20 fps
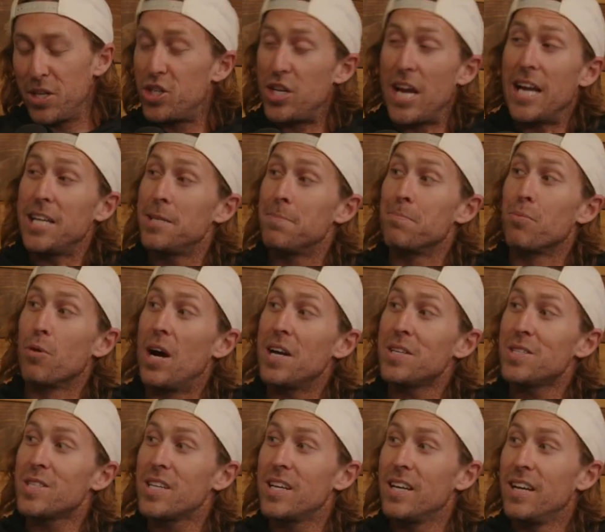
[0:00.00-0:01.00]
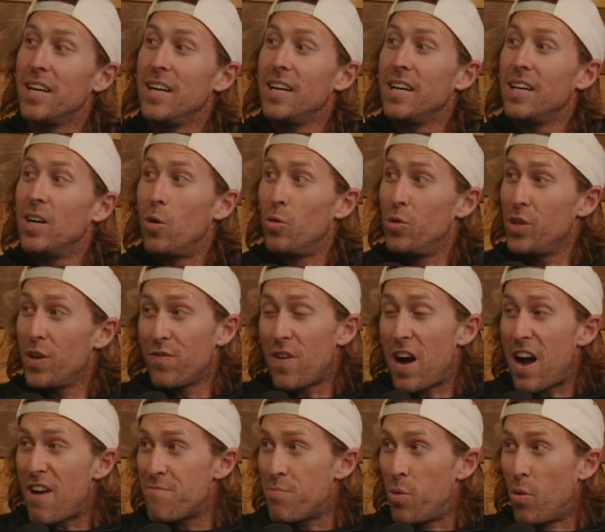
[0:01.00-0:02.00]
but Jake DeBrusk. Only
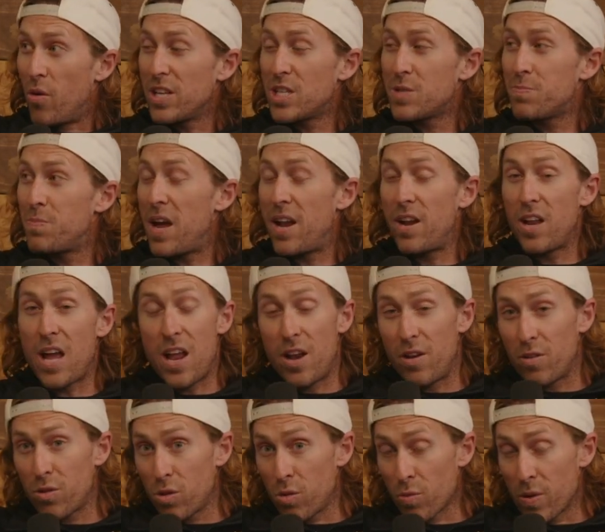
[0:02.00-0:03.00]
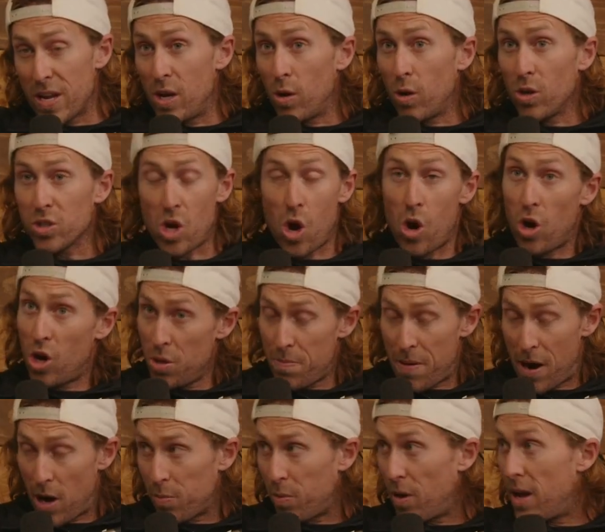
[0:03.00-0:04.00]
5 points and 3 goals all on the
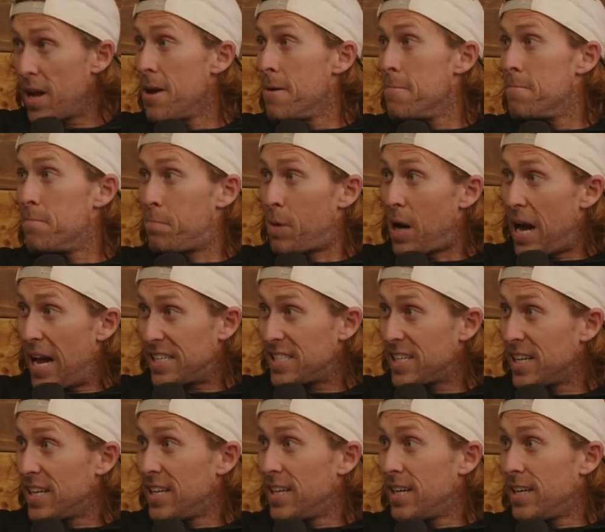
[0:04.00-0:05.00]
power play, but